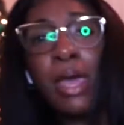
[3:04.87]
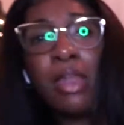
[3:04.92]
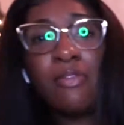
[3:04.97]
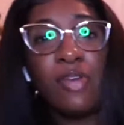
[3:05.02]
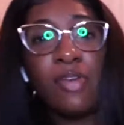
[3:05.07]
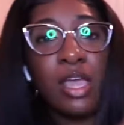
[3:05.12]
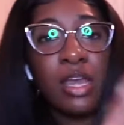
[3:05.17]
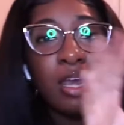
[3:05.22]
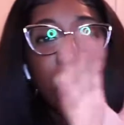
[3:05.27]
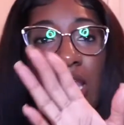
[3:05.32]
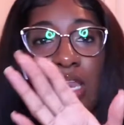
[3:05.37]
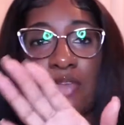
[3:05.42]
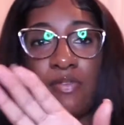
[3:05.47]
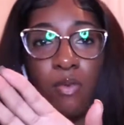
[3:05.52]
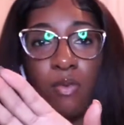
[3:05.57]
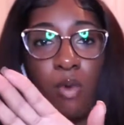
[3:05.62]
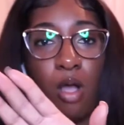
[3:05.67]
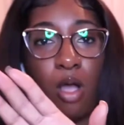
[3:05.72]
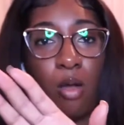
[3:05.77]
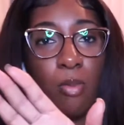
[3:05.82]
fact, not even
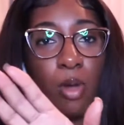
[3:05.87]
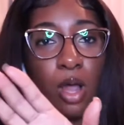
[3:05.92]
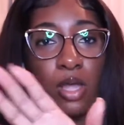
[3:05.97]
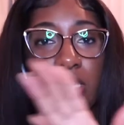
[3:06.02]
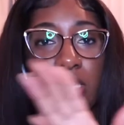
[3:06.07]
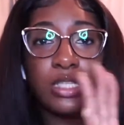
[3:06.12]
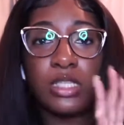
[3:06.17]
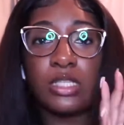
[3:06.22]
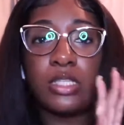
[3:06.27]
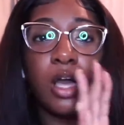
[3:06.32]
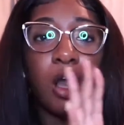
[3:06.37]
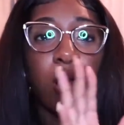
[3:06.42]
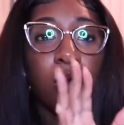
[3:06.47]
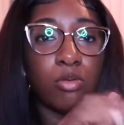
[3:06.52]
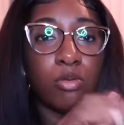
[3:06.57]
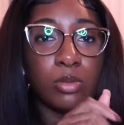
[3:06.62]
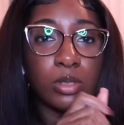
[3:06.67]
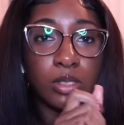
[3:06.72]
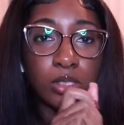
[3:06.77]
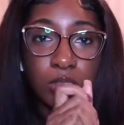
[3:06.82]
Walmart. This is
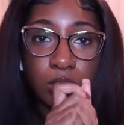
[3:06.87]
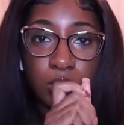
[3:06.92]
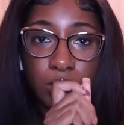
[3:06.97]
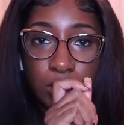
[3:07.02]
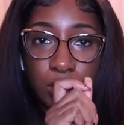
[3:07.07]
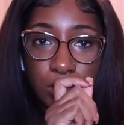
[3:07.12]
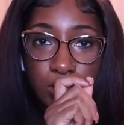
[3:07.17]
Home Goods.